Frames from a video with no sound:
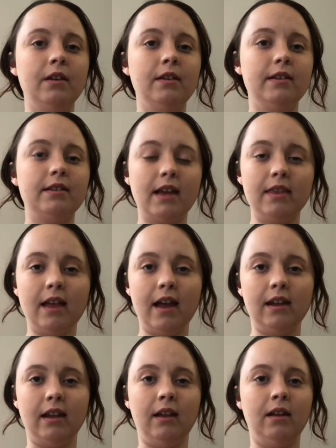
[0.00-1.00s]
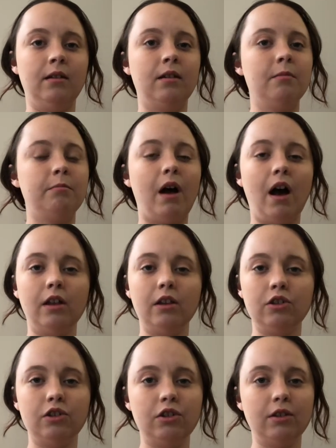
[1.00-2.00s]
send that in,
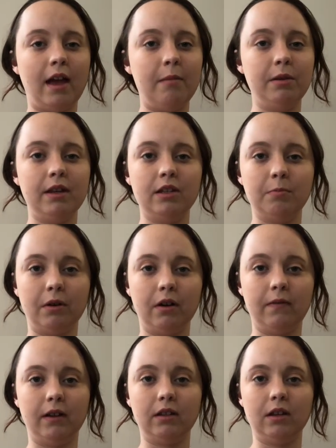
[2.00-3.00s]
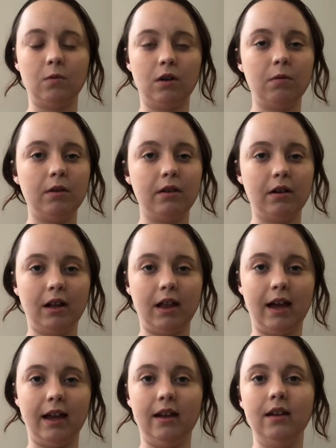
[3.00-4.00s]
polish that piece perfectly, work with your
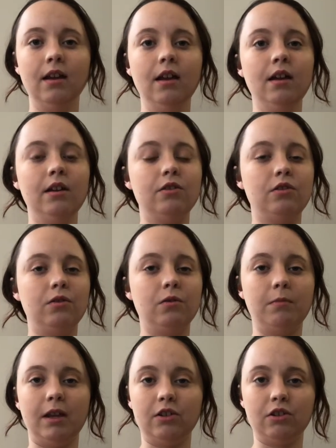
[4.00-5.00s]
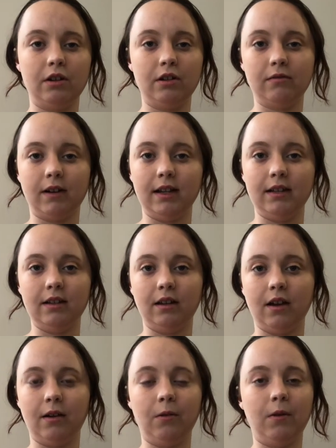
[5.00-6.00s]
client to make sure it's ready to
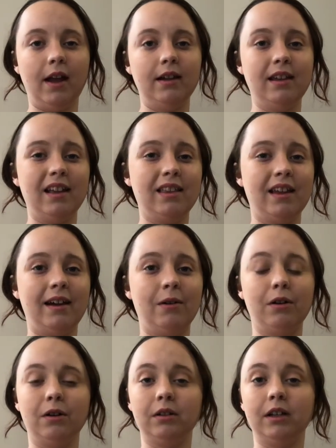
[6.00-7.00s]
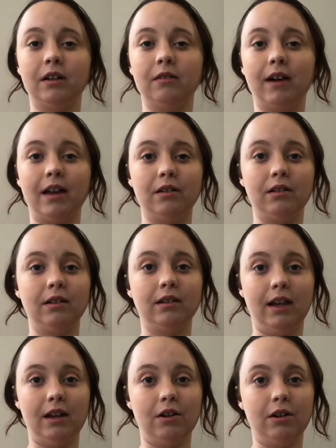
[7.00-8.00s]
go, and get that out earlier rather than
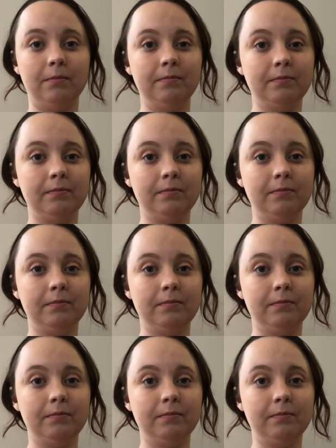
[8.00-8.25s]
later.